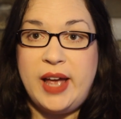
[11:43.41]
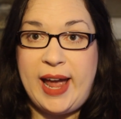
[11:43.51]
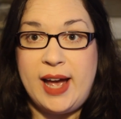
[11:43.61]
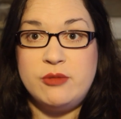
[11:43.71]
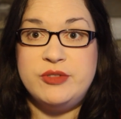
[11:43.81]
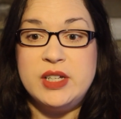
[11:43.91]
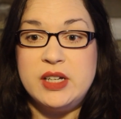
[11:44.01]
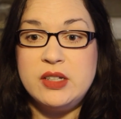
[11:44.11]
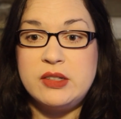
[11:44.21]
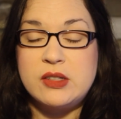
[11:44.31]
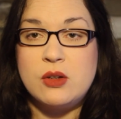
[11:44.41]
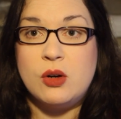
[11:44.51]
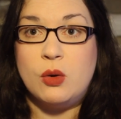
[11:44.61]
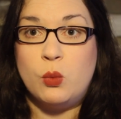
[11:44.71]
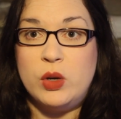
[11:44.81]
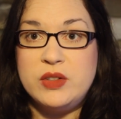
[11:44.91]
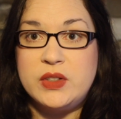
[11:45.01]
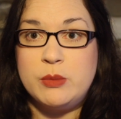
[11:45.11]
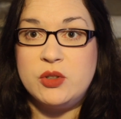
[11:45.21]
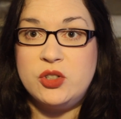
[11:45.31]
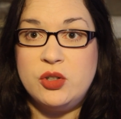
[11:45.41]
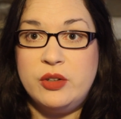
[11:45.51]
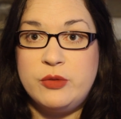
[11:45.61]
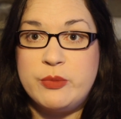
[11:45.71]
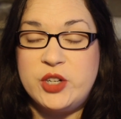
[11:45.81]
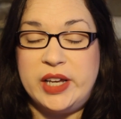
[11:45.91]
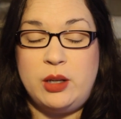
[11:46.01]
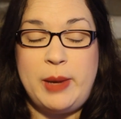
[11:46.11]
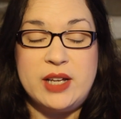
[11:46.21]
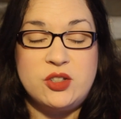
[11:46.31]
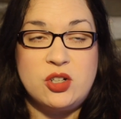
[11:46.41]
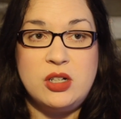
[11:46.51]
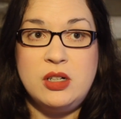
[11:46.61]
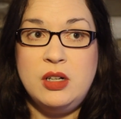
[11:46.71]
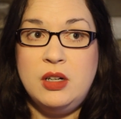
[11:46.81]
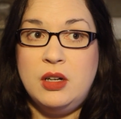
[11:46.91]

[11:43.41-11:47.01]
have this or one similar to it from Channel Master.